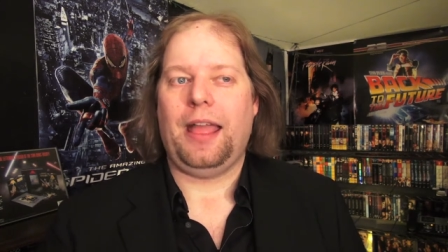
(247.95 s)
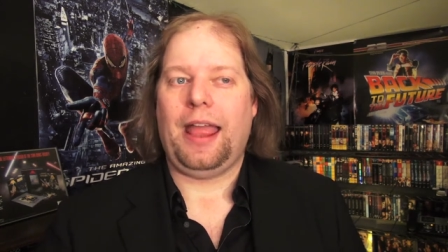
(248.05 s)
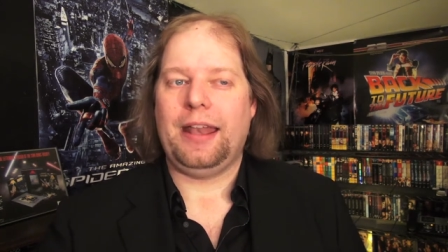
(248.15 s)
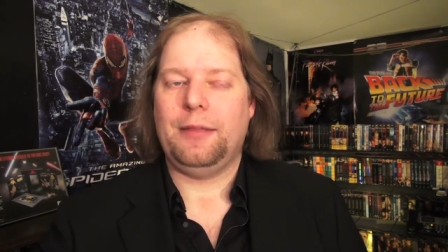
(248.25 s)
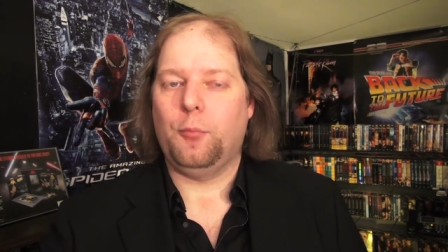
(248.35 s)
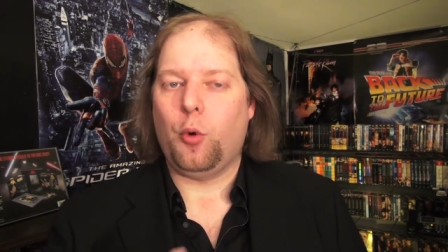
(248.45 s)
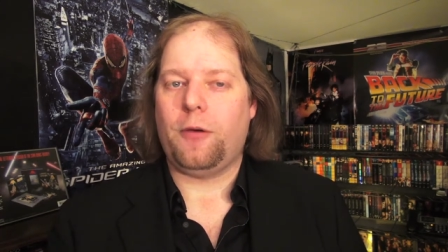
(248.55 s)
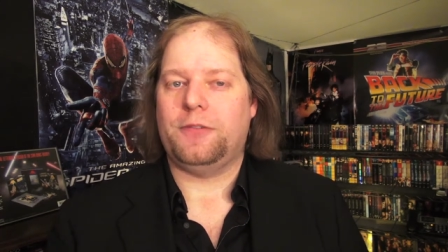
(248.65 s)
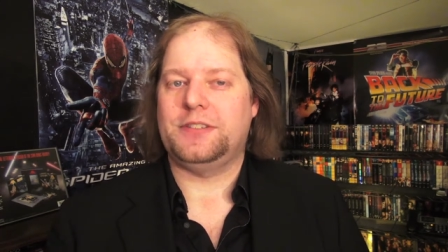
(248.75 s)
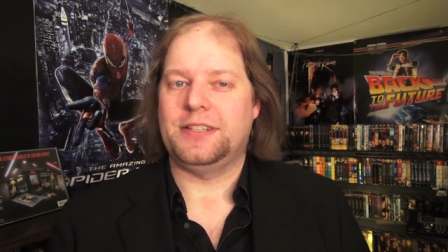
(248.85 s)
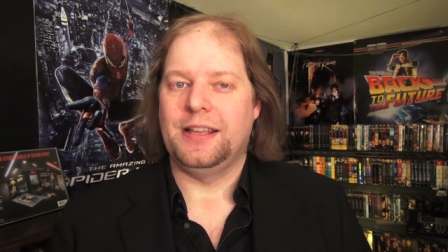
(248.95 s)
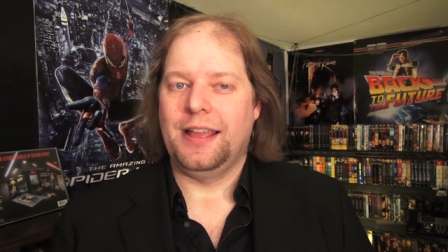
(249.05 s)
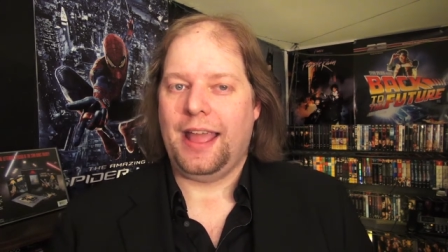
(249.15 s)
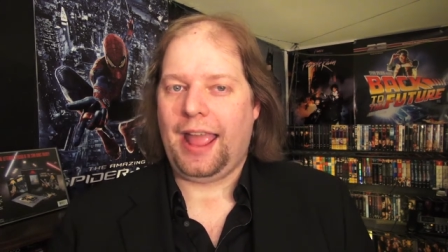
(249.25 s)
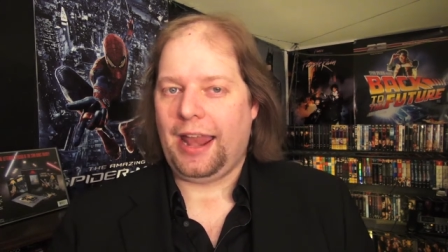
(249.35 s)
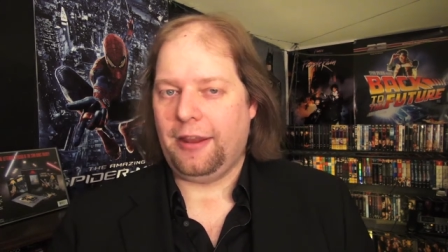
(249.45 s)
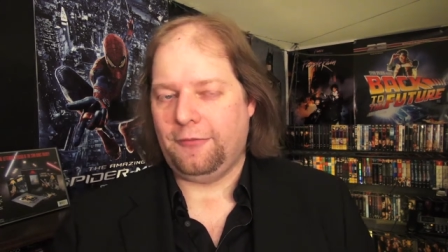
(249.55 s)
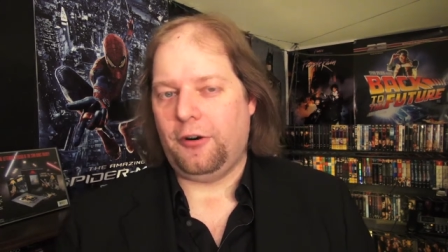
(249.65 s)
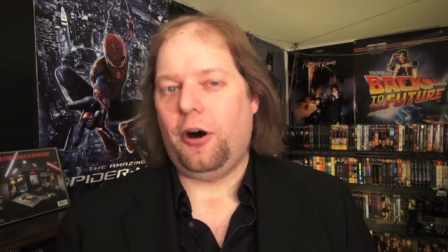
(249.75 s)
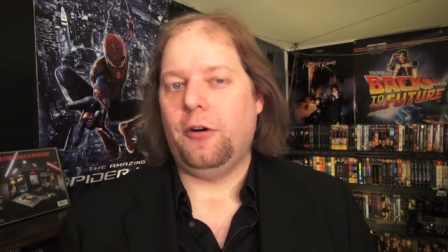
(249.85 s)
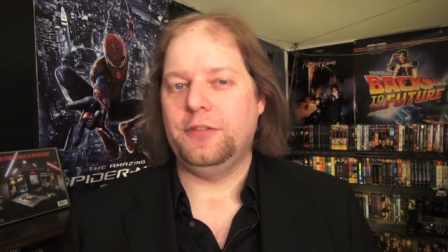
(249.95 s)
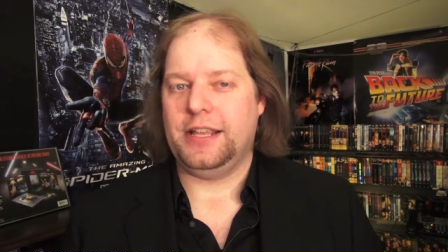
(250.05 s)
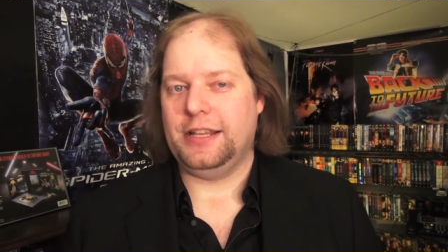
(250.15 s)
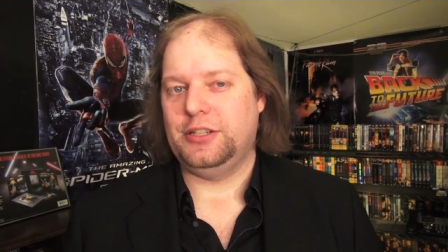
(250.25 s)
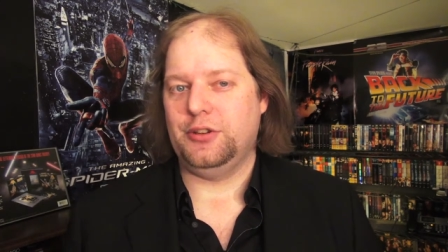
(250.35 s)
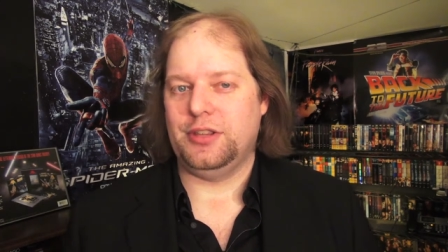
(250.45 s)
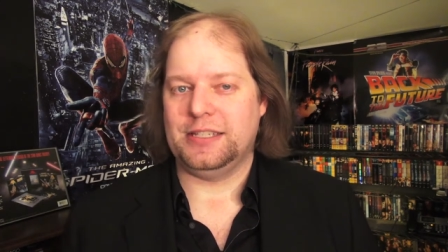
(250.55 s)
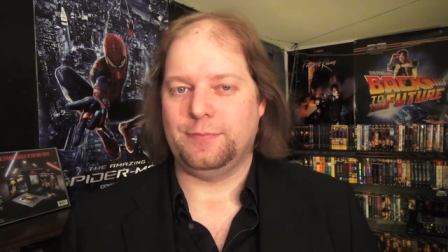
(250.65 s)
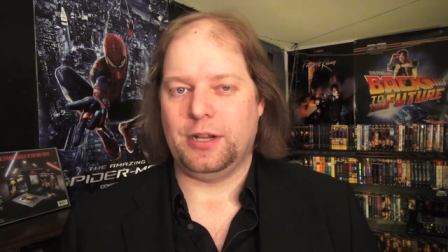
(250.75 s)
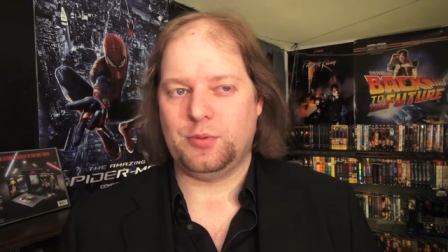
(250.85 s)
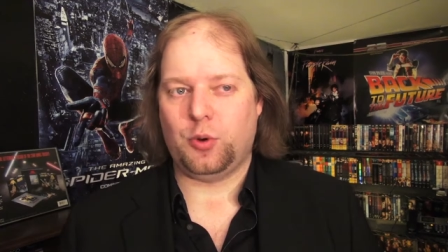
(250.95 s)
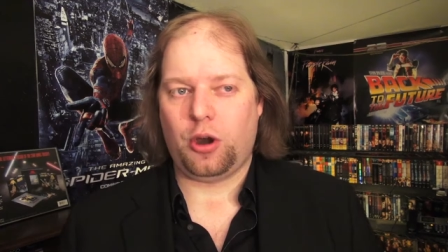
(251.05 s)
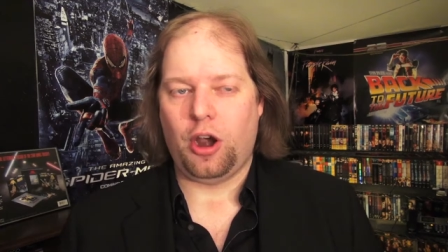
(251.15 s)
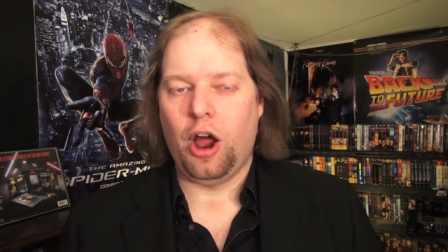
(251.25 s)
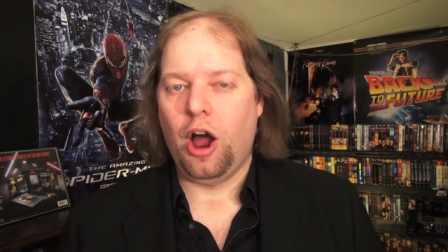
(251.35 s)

and he morphs and evolves into this much more